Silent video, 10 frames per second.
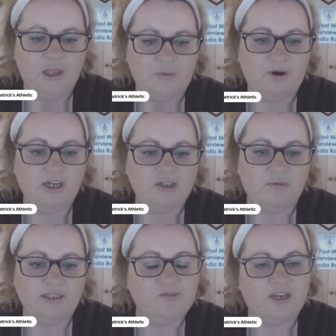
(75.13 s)
The pressure
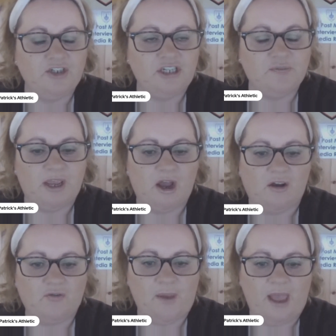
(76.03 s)
was eventually to pay
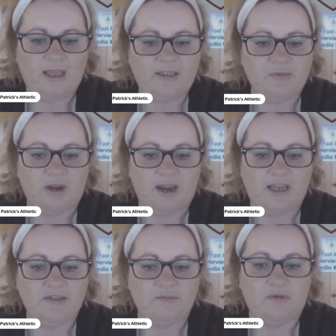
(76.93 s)
off for Pats when
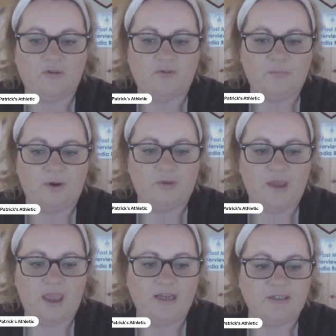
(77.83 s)
Adam Murphy put them
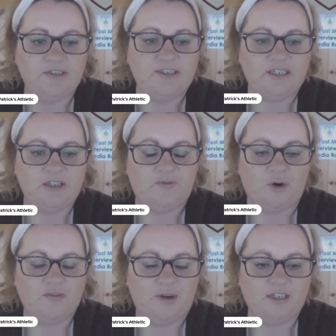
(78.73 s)
ahead in the
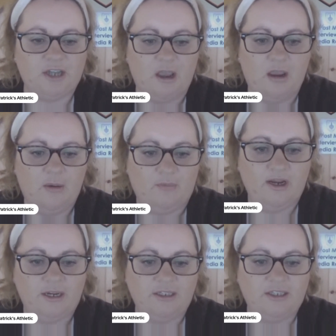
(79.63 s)
64th minute.
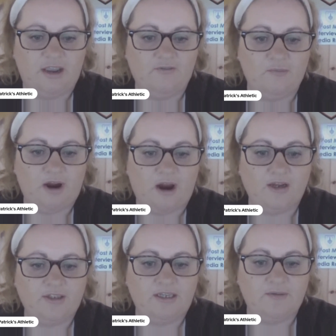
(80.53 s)
Brady had saved from
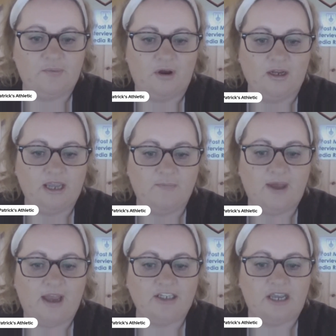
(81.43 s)
Carthy. The ball came
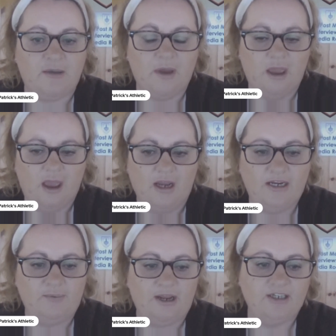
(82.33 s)
back to him and he
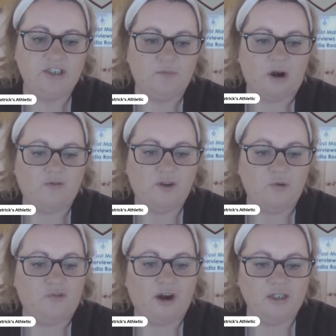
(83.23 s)
played it to Murphy, who
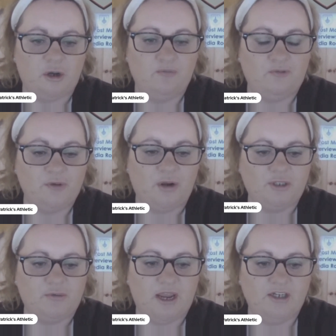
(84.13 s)
fired home from close
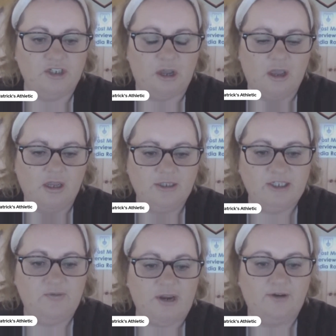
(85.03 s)
range.
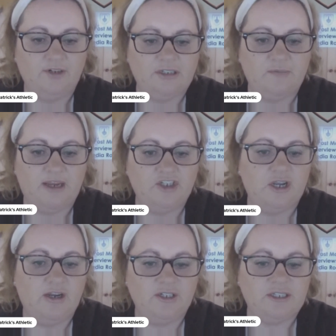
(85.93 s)
Stephen Henderson made
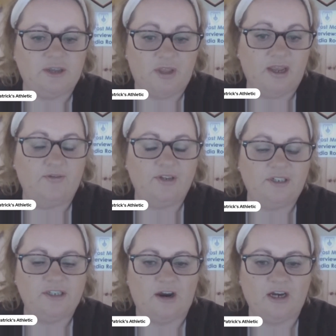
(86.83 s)
changes and they had the
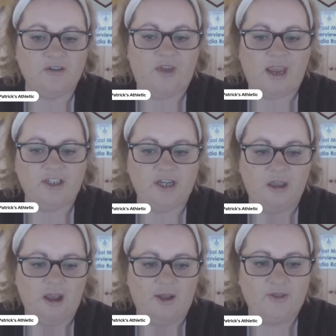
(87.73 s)
desired effect.
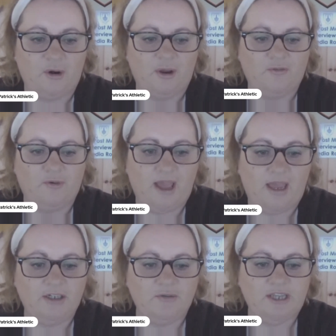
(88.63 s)
A throw-in from
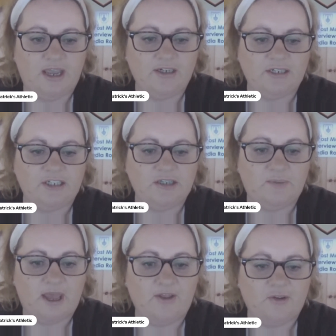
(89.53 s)
Hand was headed into the
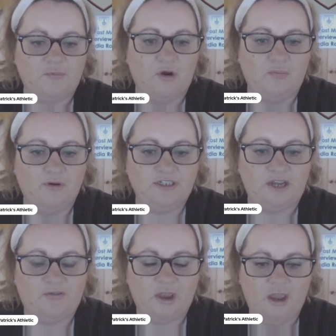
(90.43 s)
path of Mo
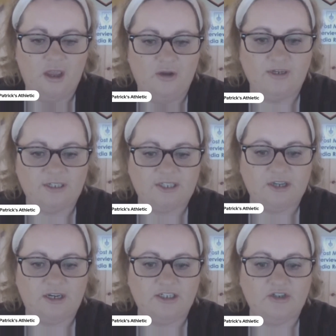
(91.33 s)
Boudiaf, who hit a
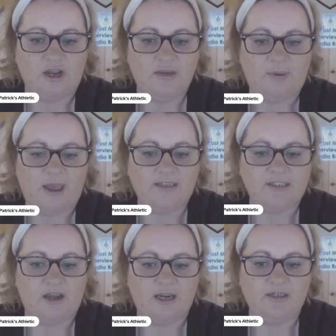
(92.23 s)
stunning strike past
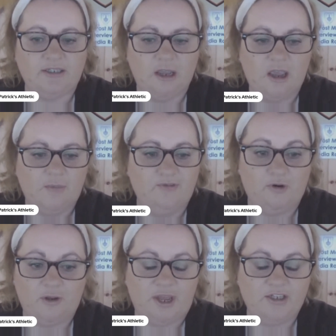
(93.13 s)
Linus.
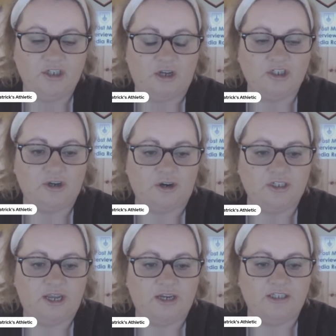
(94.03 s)
Before that, Josh
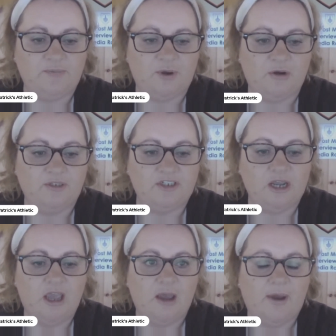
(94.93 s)
Gergie had hit the post.
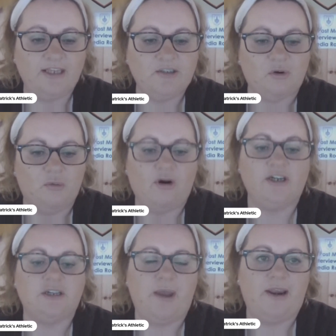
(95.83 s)
Pats were
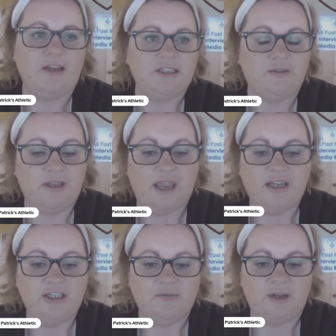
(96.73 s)
awarded a penalty in the
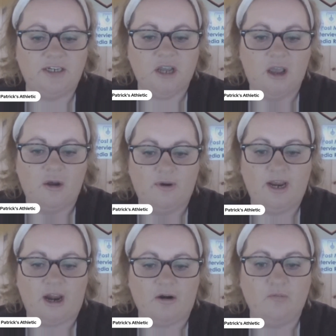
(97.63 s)
80th minute when
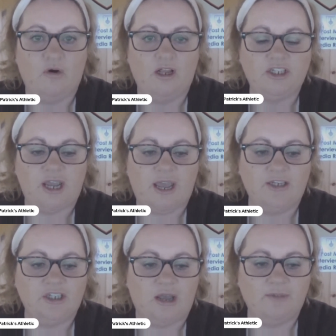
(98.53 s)
Aaron Walsh and
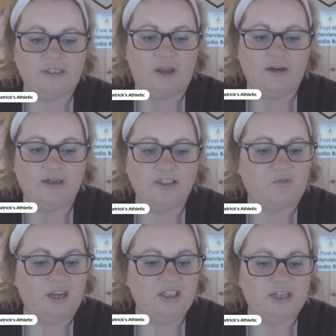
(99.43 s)
Thomas Lonergan's
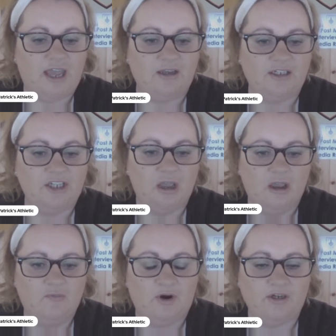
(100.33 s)
feet tangled.
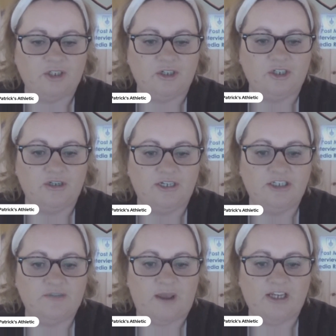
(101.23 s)
Forrester duly
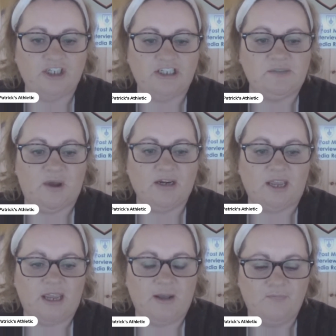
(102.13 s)
dispatched the spot kick.